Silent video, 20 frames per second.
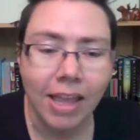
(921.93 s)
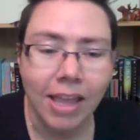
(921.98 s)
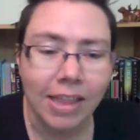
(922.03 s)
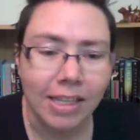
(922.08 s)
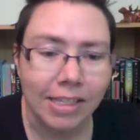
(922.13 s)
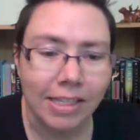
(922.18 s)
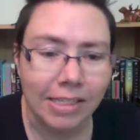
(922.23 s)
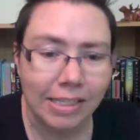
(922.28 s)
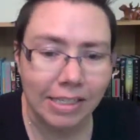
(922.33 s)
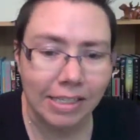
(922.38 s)

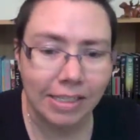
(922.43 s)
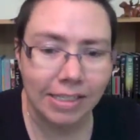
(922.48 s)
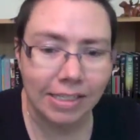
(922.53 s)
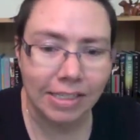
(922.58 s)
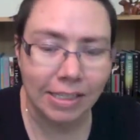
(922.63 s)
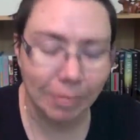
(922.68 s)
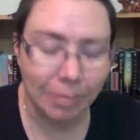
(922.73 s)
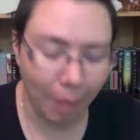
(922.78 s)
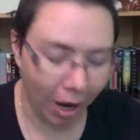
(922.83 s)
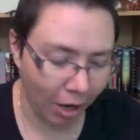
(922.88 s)
This is
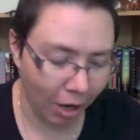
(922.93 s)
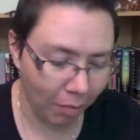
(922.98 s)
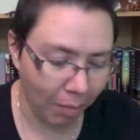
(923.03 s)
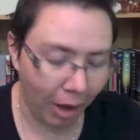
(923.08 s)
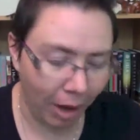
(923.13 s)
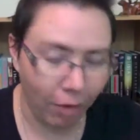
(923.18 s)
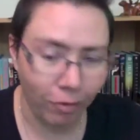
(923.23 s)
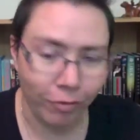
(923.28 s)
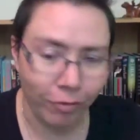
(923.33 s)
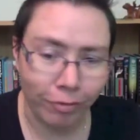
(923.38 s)
inspired
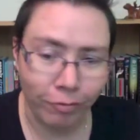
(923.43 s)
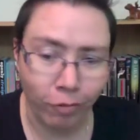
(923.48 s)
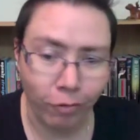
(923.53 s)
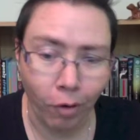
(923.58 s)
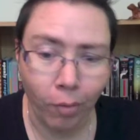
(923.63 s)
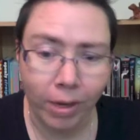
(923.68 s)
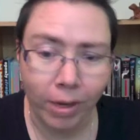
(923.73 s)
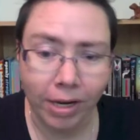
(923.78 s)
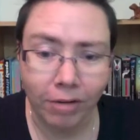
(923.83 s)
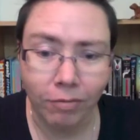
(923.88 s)
by
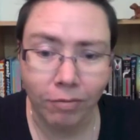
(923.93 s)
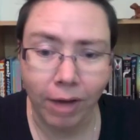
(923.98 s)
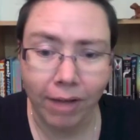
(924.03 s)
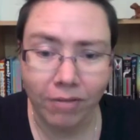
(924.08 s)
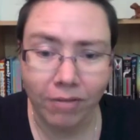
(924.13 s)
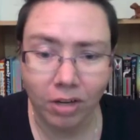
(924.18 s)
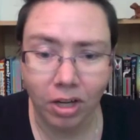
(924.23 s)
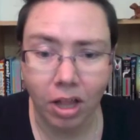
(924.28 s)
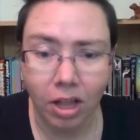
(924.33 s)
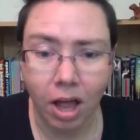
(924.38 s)
Rowena
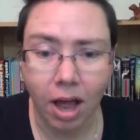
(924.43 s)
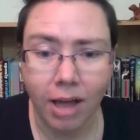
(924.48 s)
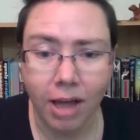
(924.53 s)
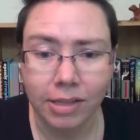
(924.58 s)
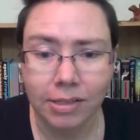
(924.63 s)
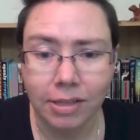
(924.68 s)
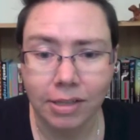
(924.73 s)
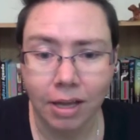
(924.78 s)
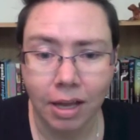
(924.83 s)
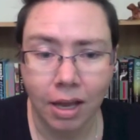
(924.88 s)

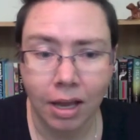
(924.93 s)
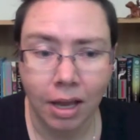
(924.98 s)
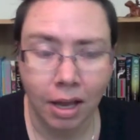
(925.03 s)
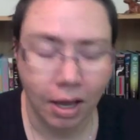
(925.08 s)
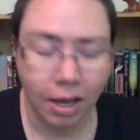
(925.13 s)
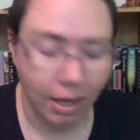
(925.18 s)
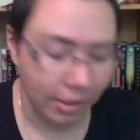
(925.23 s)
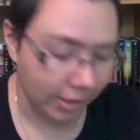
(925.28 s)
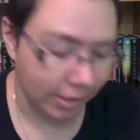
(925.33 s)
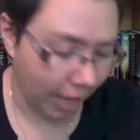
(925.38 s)
Ravenclaw's
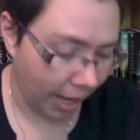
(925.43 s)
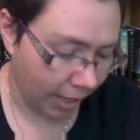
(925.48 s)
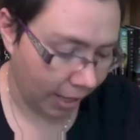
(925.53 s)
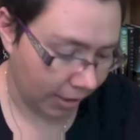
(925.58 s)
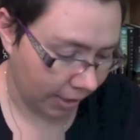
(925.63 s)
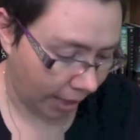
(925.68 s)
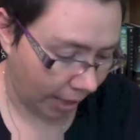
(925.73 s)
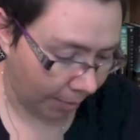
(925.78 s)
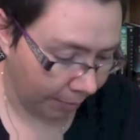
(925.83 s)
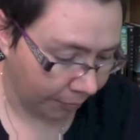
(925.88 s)

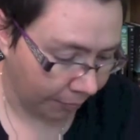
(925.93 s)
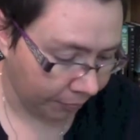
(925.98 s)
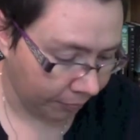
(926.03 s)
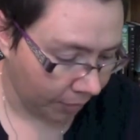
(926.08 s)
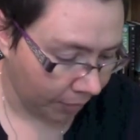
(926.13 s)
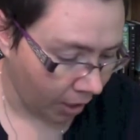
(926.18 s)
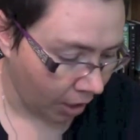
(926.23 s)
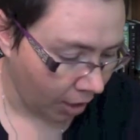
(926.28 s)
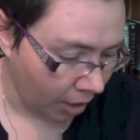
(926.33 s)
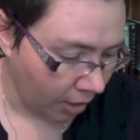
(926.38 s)
diadem.
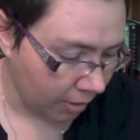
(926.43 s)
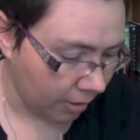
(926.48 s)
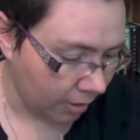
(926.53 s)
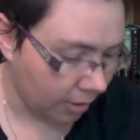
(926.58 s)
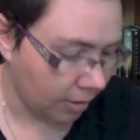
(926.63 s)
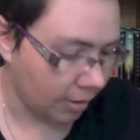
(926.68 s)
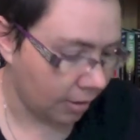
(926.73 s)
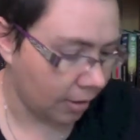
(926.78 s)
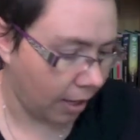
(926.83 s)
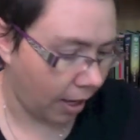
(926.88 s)
It
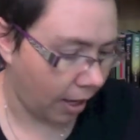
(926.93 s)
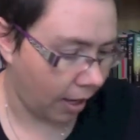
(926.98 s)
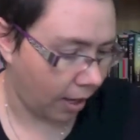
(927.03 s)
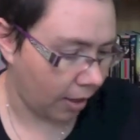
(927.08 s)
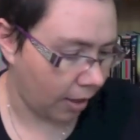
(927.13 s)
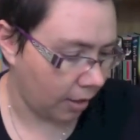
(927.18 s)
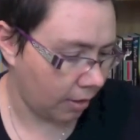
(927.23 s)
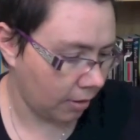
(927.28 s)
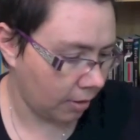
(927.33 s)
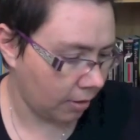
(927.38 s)

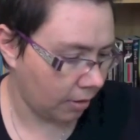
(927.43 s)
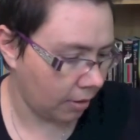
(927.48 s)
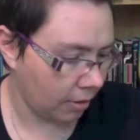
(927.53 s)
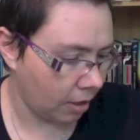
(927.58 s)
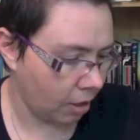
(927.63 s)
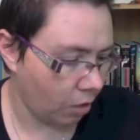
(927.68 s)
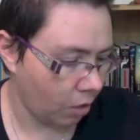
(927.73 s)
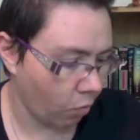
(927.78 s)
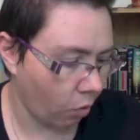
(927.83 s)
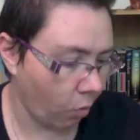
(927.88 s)
says,
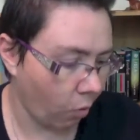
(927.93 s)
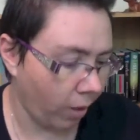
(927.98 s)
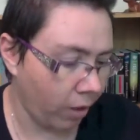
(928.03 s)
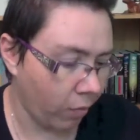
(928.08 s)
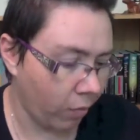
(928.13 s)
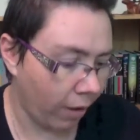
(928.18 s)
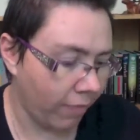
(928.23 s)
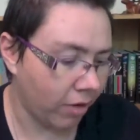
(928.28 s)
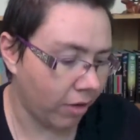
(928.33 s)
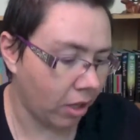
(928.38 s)

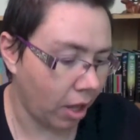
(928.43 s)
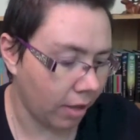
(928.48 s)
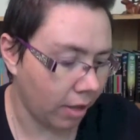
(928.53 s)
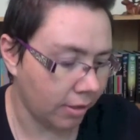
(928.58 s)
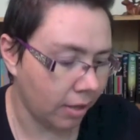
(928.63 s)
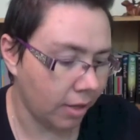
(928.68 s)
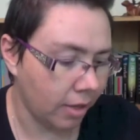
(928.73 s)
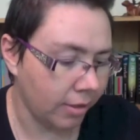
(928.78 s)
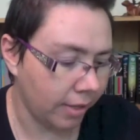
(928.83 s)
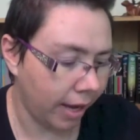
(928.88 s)
Rowena
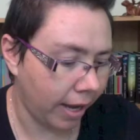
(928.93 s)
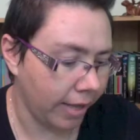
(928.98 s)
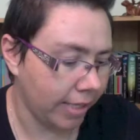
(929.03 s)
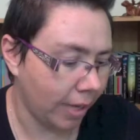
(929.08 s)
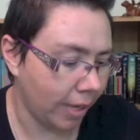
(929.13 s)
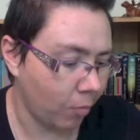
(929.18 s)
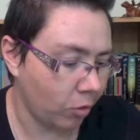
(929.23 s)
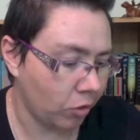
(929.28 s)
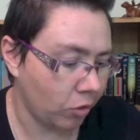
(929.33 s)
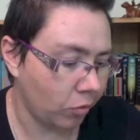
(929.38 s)
Ravenclaw's lost
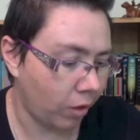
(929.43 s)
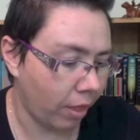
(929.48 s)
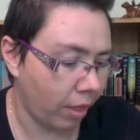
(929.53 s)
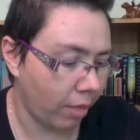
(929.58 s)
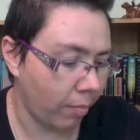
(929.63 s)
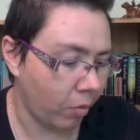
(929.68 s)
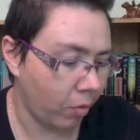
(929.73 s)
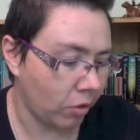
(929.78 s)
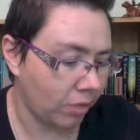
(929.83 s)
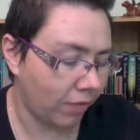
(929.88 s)
diadem was one
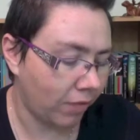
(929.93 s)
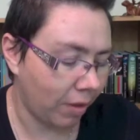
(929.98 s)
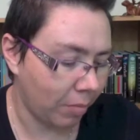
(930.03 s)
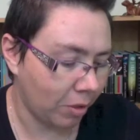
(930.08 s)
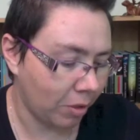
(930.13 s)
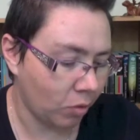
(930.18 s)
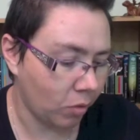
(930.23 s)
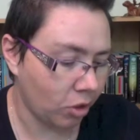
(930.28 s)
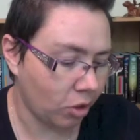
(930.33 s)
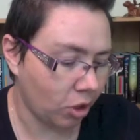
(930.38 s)
of the most
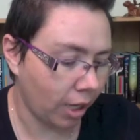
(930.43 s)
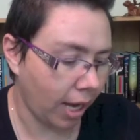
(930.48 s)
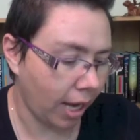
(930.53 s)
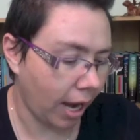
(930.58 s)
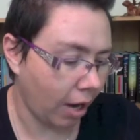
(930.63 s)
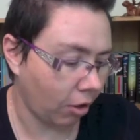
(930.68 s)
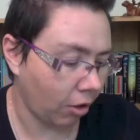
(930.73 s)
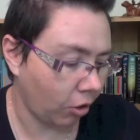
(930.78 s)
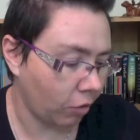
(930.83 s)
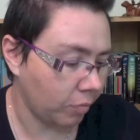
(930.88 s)
famous wizarding
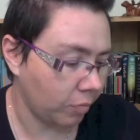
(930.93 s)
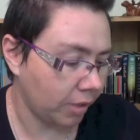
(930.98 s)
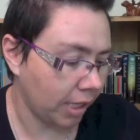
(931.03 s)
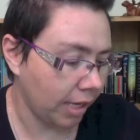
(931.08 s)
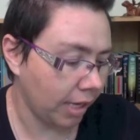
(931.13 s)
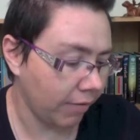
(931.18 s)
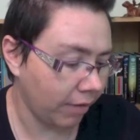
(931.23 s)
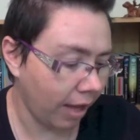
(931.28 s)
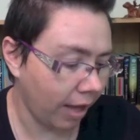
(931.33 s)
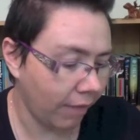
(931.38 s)
heirlooms
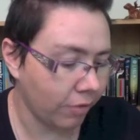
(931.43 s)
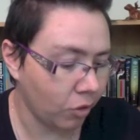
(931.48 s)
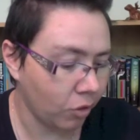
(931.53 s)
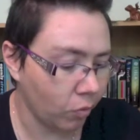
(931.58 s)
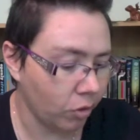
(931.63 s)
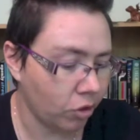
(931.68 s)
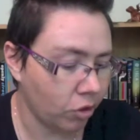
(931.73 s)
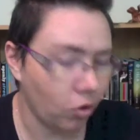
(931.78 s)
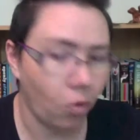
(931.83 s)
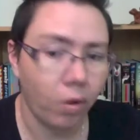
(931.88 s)
even after
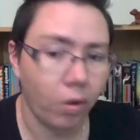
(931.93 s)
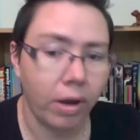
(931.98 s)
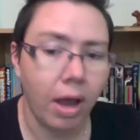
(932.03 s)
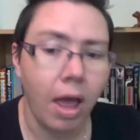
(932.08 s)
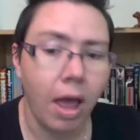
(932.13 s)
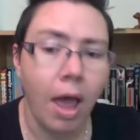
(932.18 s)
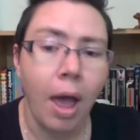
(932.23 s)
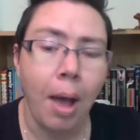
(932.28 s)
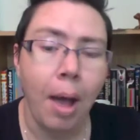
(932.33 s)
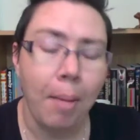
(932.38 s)
it was
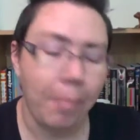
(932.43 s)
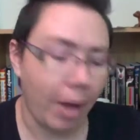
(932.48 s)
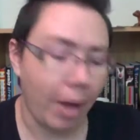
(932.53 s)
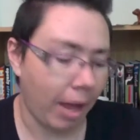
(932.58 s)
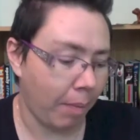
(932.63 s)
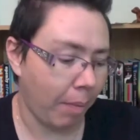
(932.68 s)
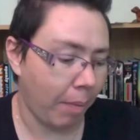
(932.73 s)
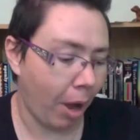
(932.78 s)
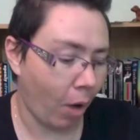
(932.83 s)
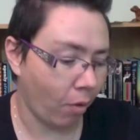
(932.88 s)
stolen
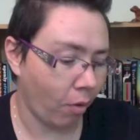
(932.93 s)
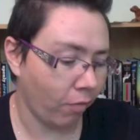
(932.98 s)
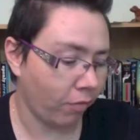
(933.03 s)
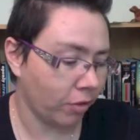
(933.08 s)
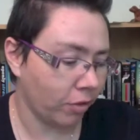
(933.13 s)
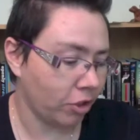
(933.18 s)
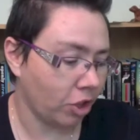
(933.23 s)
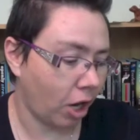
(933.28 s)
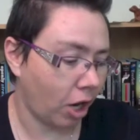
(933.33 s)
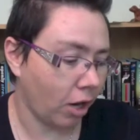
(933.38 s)
by a
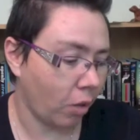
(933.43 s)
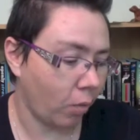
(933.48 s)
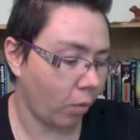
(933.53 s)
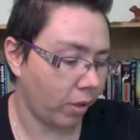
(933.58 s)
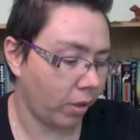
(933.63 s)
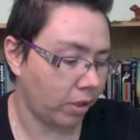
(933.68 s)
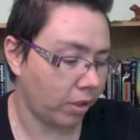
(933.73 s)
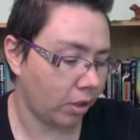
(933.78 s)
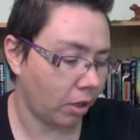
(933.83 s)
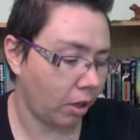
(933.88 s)
powerful dark
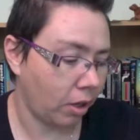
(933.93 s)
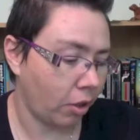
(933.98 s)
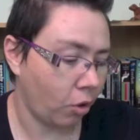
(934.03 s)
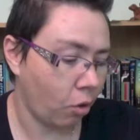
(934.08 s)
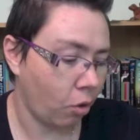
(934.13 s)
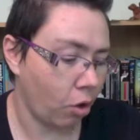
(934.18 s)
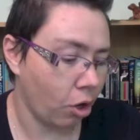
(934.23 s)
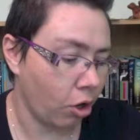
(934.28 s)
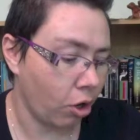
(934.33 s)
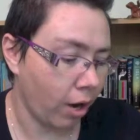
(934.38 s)
wizard. The
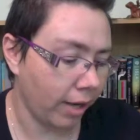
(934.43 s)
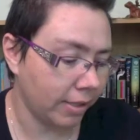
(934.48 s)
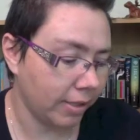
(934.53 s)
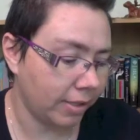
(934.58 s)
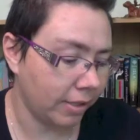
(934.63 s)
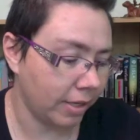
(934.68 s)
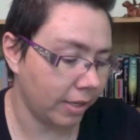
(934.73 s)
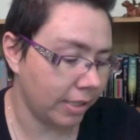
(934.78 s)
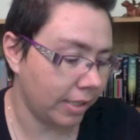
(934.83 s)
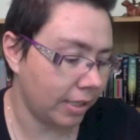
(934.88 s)
Horcrux
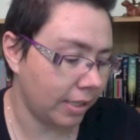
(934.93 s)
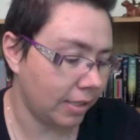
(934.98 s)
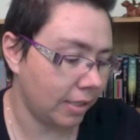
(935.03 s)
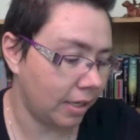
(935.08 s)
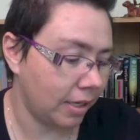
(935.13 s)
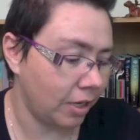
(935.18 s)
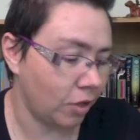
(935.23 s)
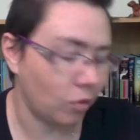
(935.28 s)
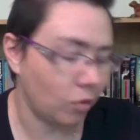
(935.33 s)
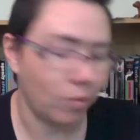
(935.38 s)
series
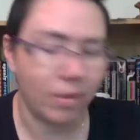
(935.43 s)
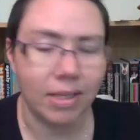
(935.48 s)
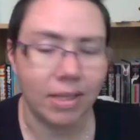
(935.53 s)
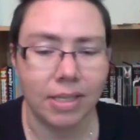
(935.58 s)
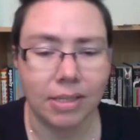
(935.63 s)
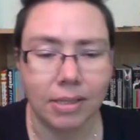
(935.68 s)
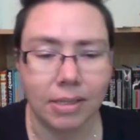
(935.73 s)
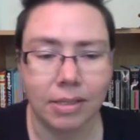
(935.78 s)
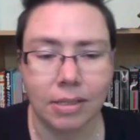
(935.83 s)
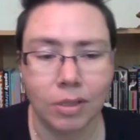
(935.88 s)
continues with
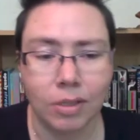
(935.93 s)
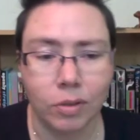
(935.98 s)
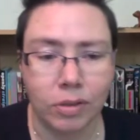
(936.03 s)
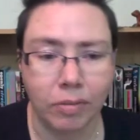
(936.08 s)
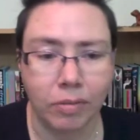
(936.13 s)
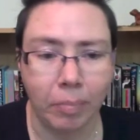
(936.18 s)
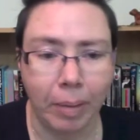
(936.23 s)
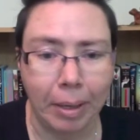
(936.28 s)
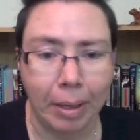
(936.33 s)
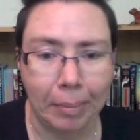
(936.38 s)
this
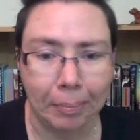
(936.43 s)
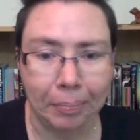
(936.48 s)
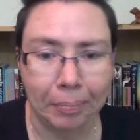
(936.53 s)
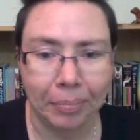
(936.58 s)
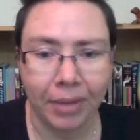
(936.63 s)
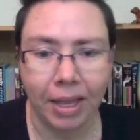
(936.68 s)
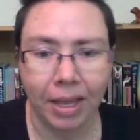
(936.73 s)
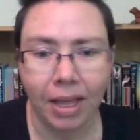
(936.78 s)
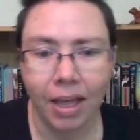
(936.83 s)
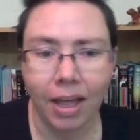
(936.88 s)
exclusive pin.
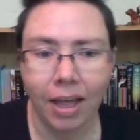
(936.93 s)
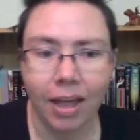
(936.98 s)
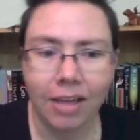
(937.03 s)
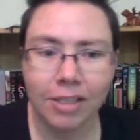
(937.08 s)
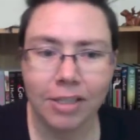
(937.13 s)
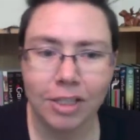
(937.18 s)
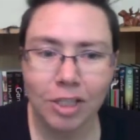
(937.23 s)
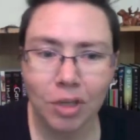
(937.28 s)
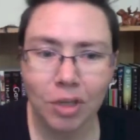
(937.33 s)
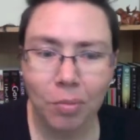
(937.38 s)

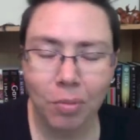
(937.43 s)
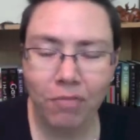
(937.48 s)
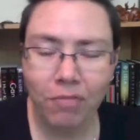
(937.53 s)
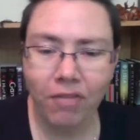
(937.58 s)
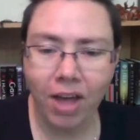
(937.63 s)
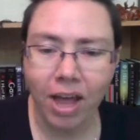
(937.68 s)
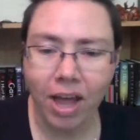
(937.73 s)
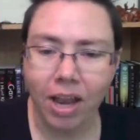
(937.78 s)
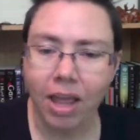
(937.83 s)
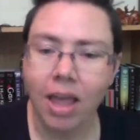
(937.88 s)
Super
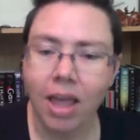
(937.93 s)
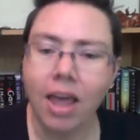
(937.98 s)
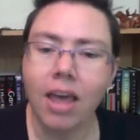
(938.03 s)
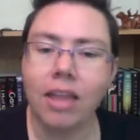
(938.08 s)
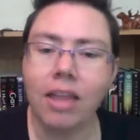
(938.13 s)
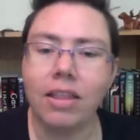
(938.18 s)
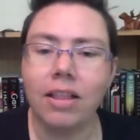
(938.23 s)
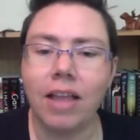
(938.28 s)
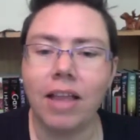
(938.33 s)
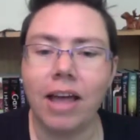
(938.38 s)
fun.
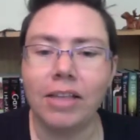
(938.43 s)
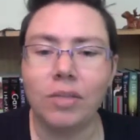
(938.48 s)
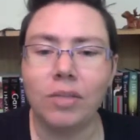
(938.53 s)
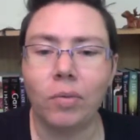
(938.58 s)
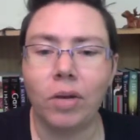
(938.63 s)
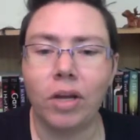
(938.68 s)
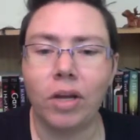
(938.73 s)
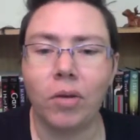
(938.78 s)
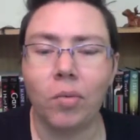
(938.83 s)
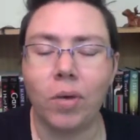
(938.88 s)
And the last
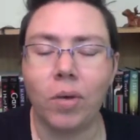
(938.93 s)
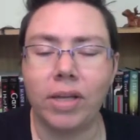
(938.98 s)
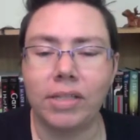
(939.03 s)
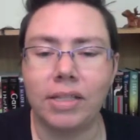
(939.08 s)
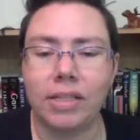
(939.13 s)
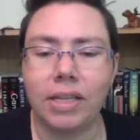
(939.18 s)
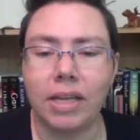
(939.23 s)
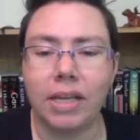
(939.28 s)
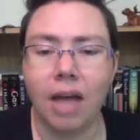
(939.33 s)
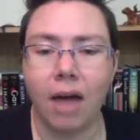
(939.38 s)
one, it
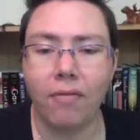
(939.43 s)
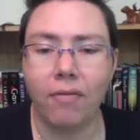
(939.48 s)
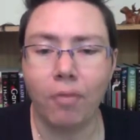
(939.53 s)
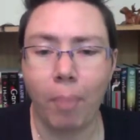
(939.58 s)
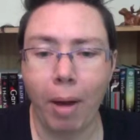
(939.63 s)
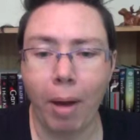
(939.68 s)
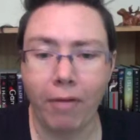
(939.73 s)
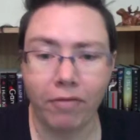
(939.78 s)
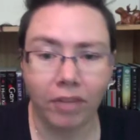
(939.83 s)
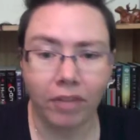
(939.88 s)
was the
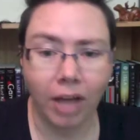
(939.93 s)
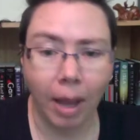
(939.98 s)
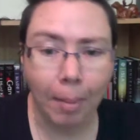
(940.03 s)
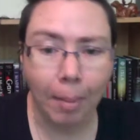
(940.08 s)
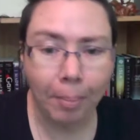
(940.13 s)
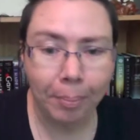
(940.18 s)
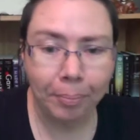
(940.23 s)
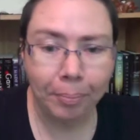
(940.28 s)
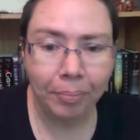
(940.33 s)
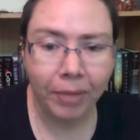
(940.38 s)
Hufflepuff
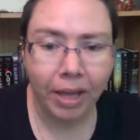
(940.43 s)
Cup.